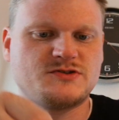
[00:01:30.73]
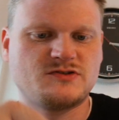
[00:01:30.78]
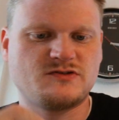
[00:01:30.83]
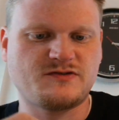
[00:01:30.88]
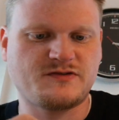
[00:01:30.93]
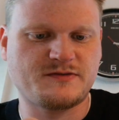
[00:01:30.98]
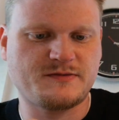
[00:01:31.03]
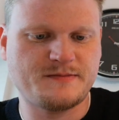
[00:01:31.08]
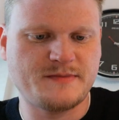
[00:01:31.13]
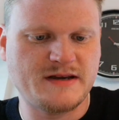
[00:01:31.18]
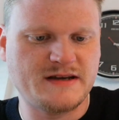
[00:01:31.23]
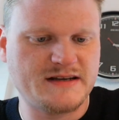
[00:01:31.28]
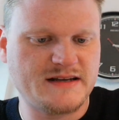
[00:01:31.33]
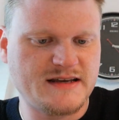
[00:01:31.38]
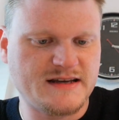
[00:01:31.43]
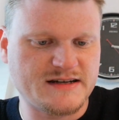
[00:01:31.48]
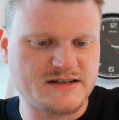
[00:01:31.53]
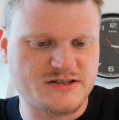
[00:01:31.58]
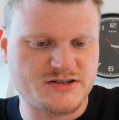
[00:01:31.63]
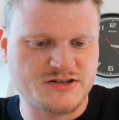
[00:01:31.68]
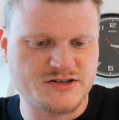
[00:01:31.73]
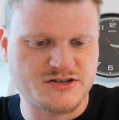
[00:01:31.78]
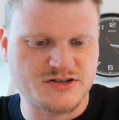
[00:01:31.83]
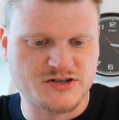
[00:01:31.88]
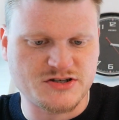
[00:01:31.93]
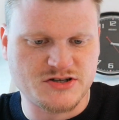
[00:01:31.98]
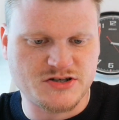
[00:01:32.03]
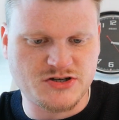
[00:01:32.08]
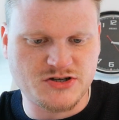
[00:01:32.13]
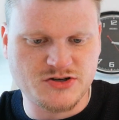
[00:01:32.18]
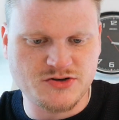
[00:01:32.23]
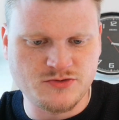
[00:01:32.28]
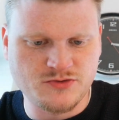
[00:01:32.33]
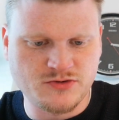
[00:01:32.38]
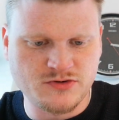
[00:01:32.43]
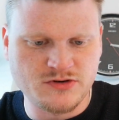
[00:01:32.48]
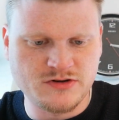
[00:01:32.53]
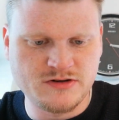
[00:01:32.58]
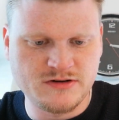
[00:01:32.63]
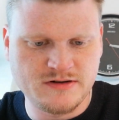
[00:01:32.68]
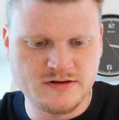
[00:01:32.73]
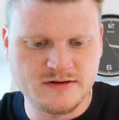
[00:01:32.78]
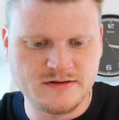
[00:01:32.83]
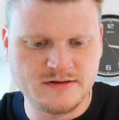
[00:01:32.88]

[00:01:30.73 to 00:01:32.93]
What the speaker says: sort of make it extra secure.